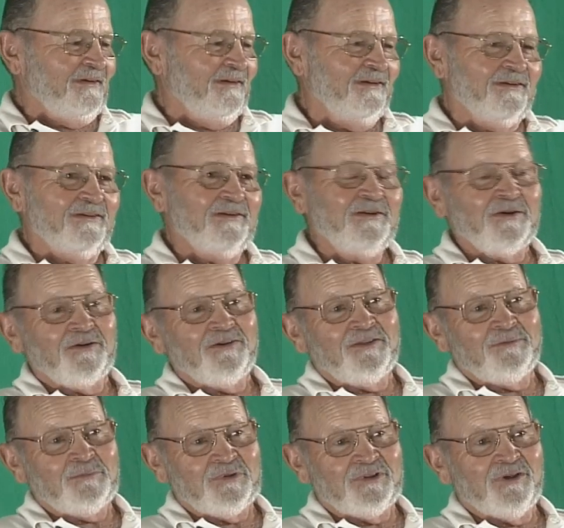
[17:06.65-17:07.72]
And, you know,
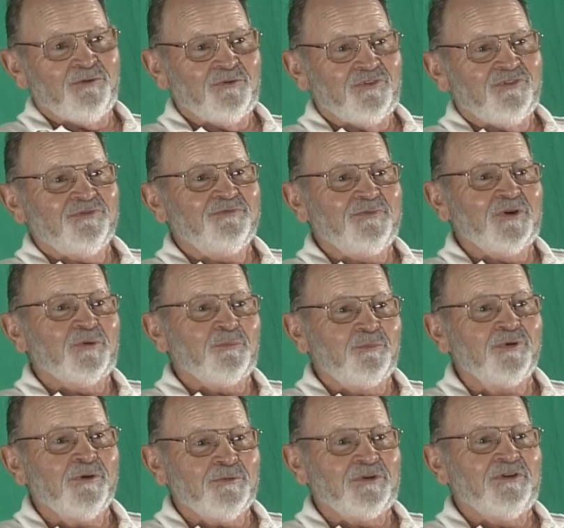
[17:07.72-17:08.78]
I mean, that was, you know,
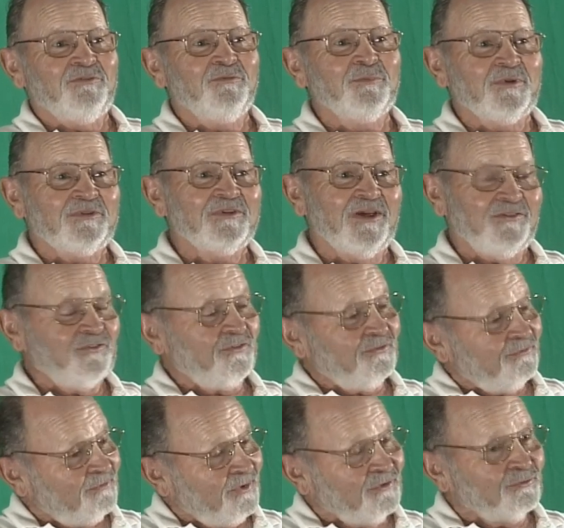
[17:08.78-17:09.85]
primitive, but
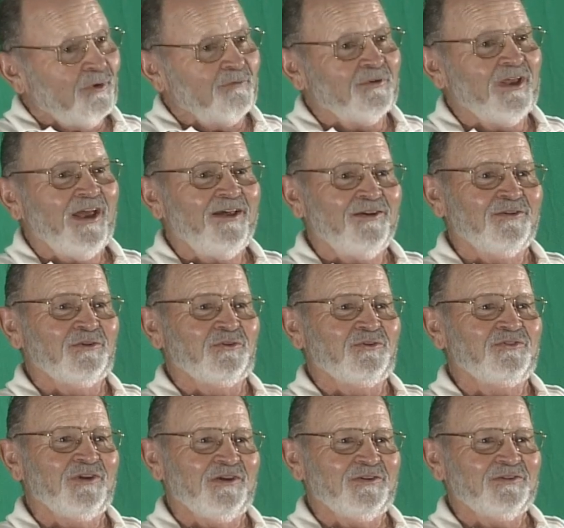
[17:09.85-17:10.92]
that's, that's what we had in
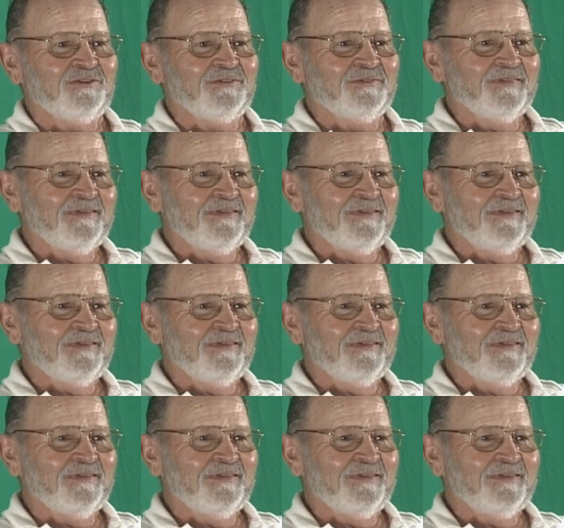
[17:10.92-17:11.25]
those days.